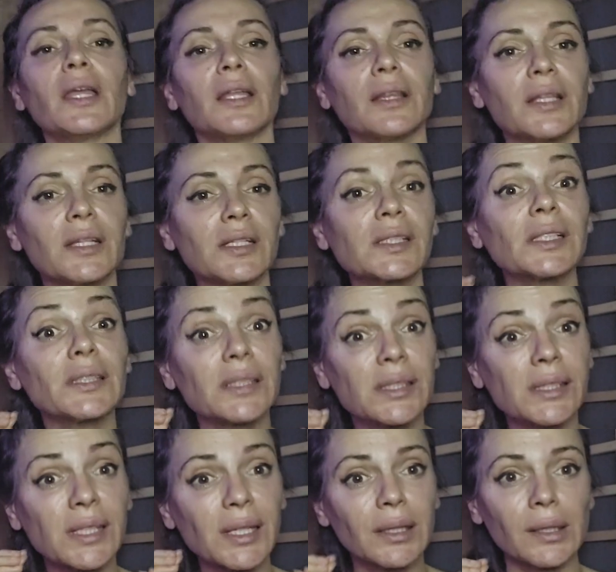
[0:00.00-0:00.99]
These are
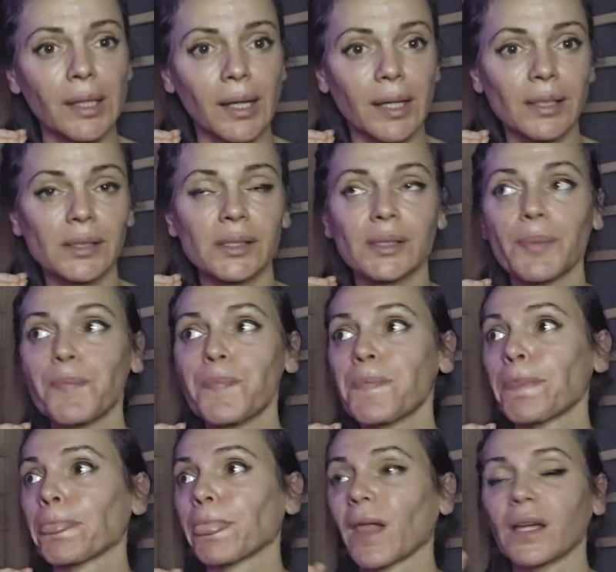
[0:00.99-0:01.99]
seedlings,
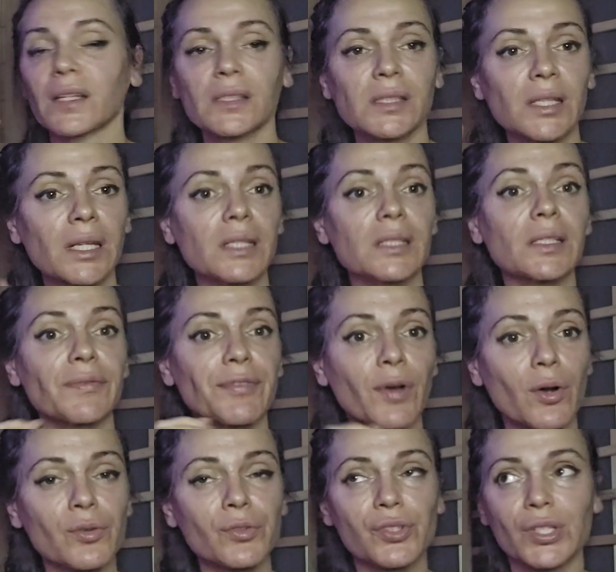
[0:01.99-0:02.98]
seeds of
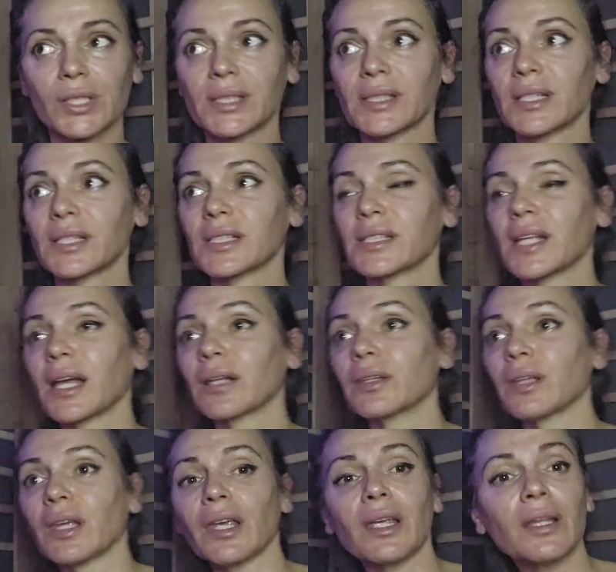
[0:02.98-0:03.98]
consciousness that
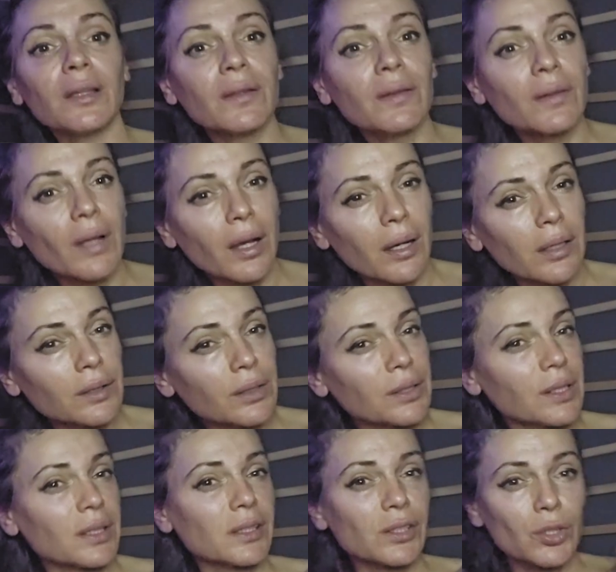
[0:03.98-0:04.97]
in 100
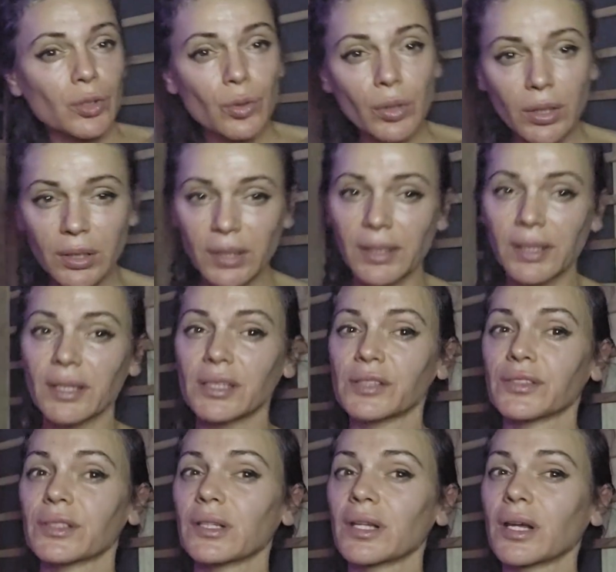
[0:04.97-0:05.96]
years, 200
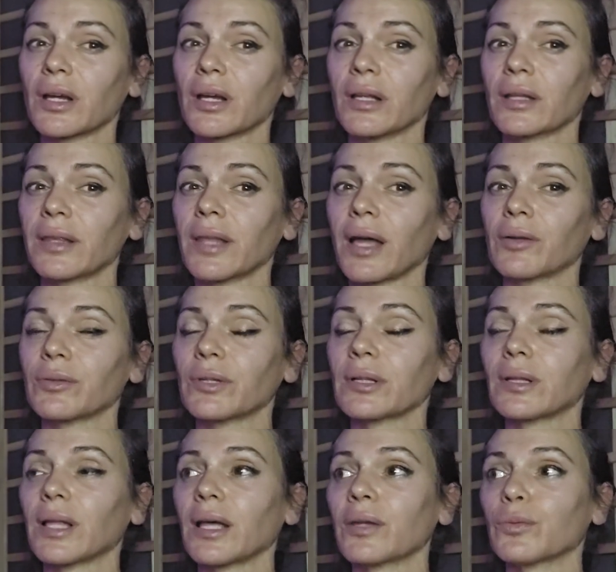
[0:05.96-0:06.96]
years down the
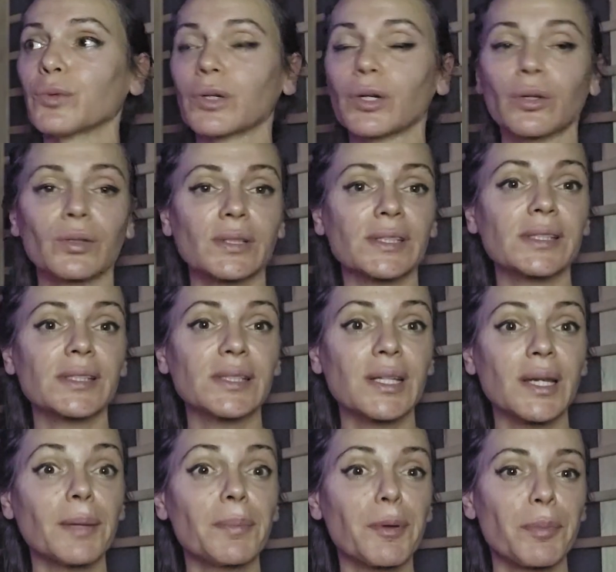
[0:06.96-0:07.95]
line, we're going to
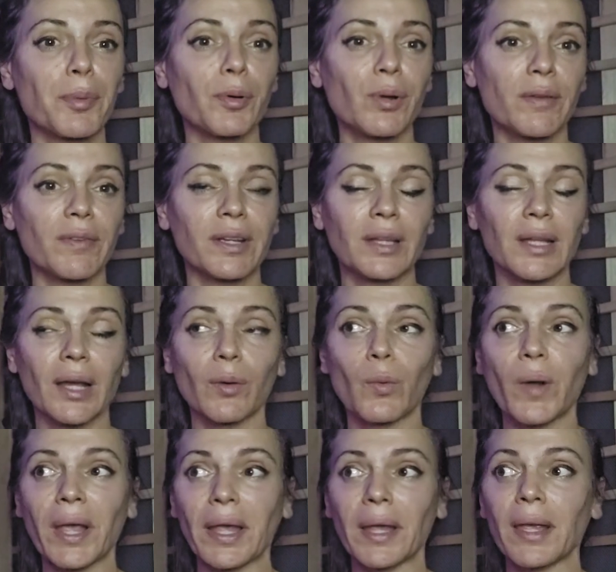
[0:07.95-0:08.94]
see people living that
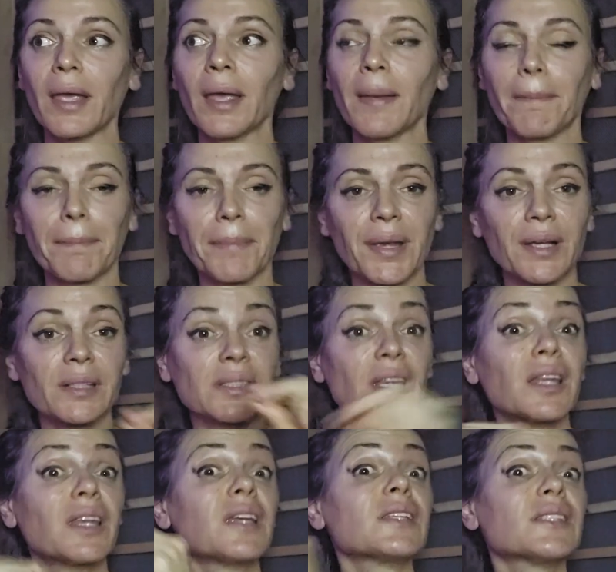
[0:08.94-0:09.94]
way, because
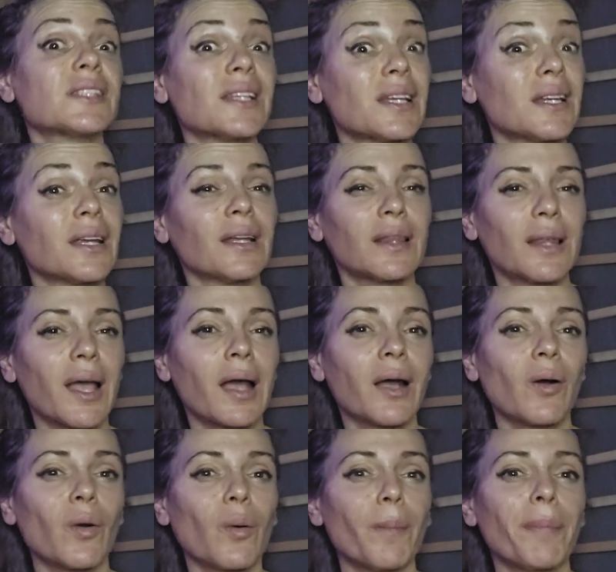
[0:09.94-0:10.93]
it is seeded
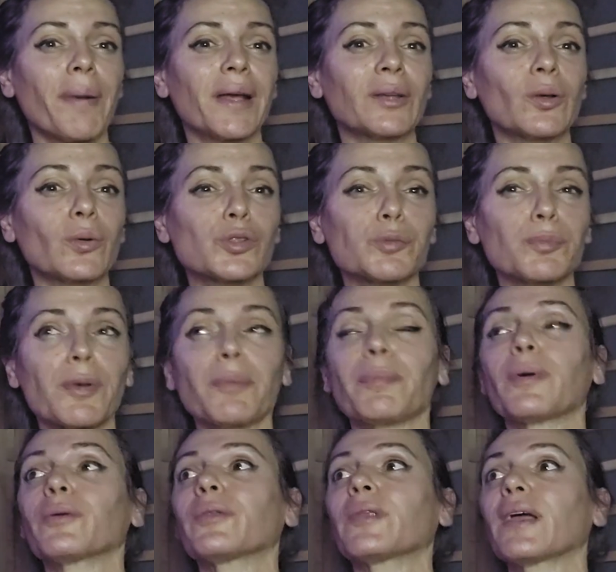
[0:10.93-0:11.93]
now by those
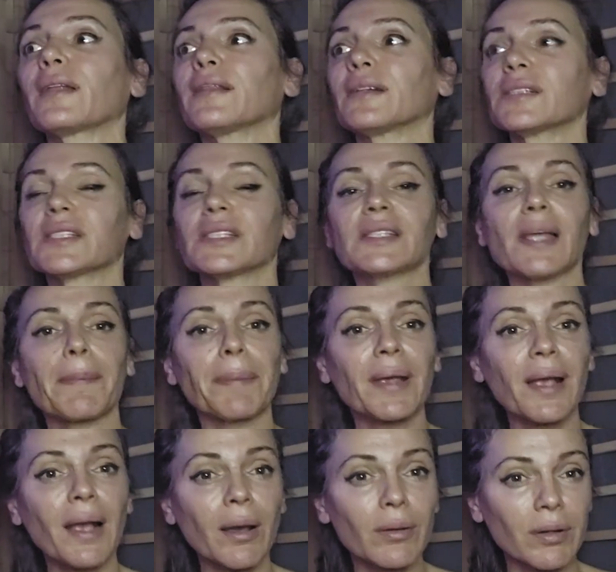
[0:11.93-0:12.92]
people that are
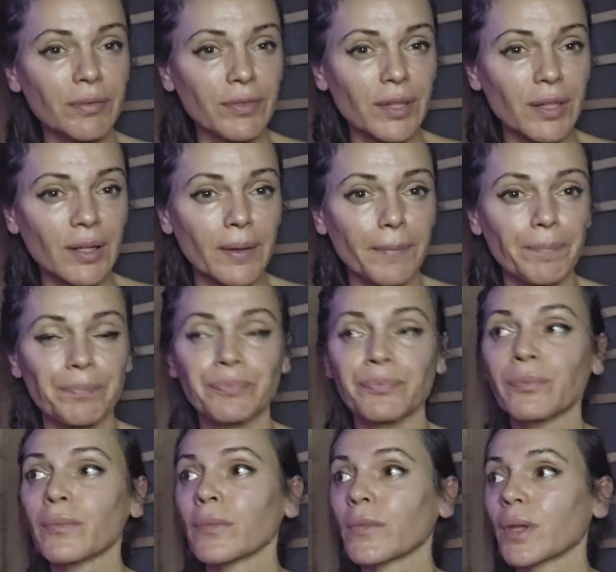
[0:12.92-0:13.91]
stepping out of
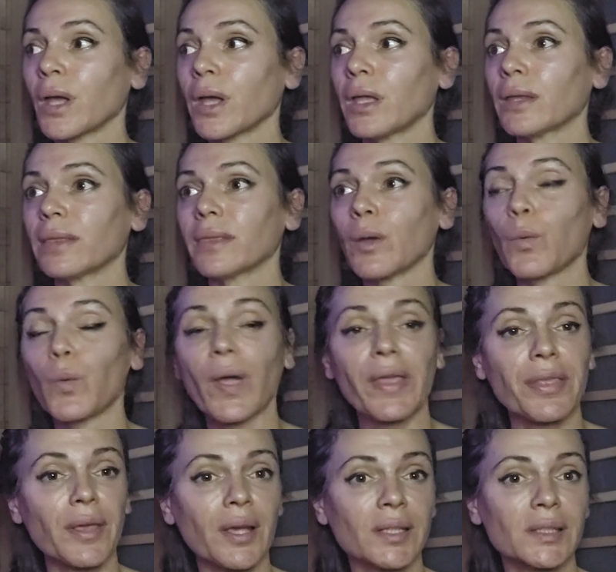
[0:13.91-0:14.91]
the way
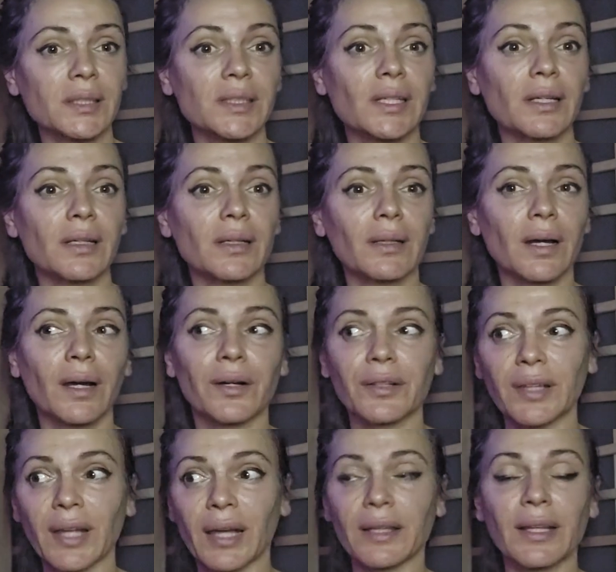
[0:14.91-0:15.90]
things are
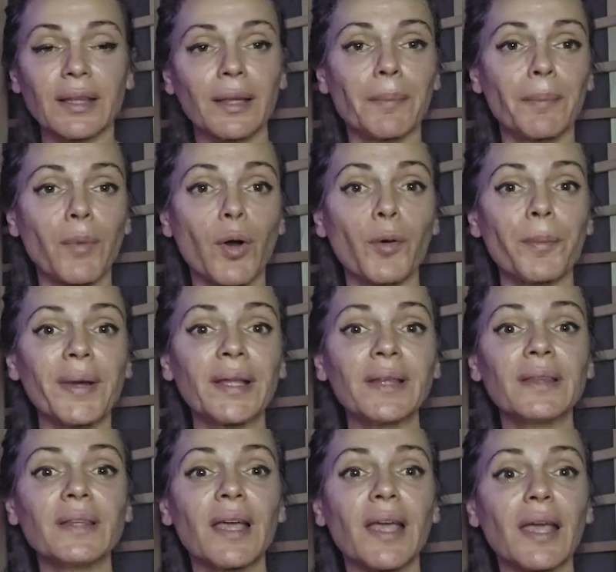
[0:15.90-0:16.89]
done at the
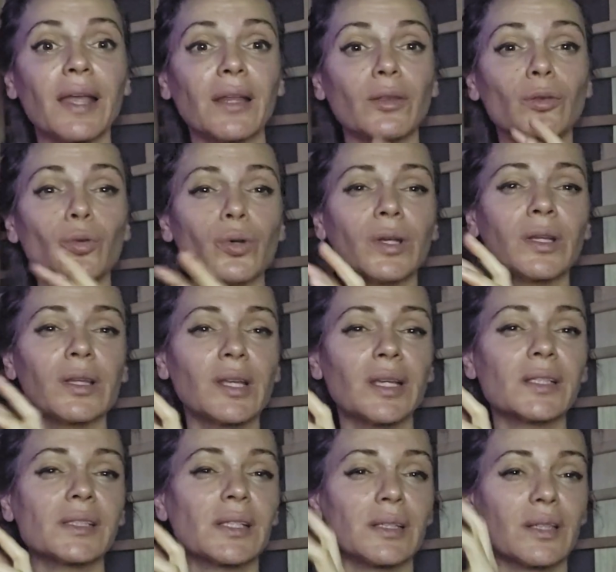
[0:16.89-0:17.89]
moment and doing
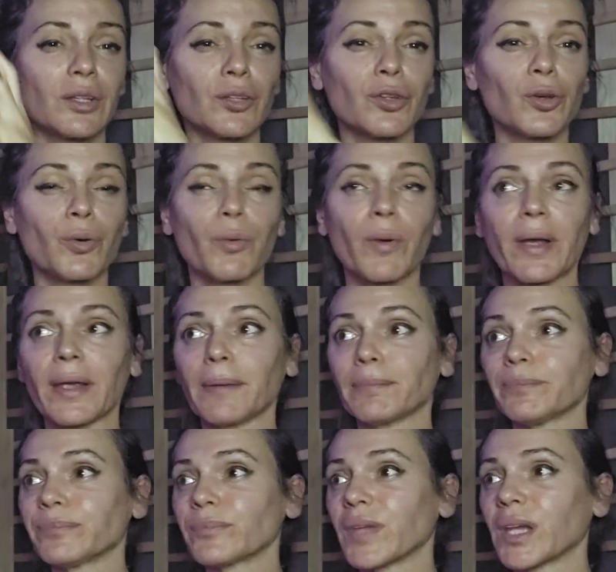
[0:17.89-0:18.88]
things in a new way.
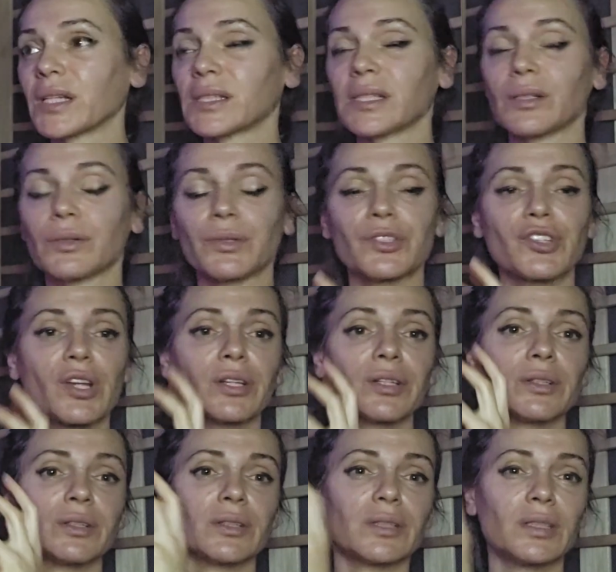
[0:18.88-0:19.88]
I see
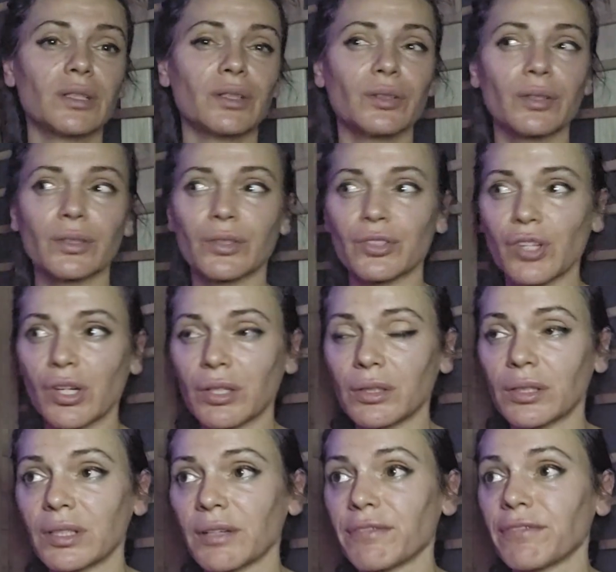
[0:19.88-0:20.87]

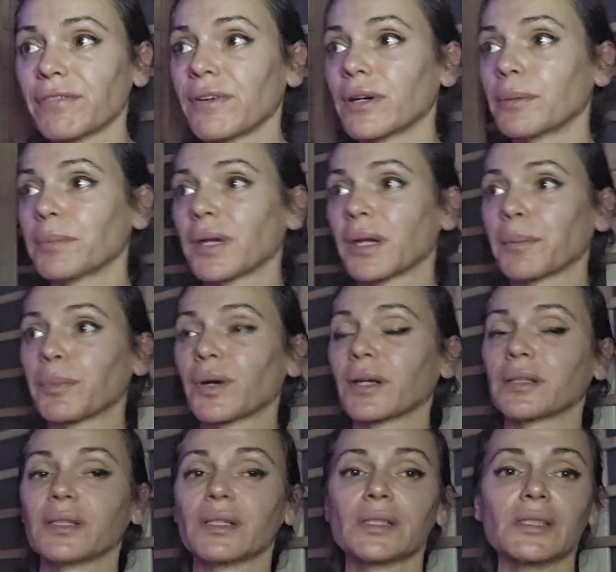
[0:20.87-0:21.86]
regenerative farming
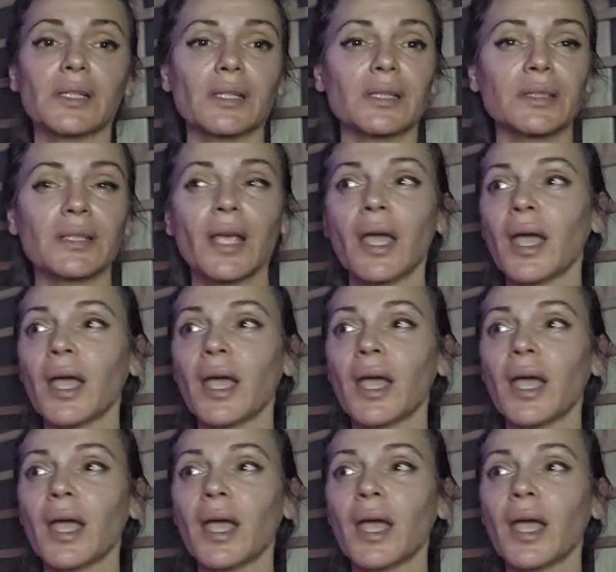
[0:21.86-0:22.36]
practices.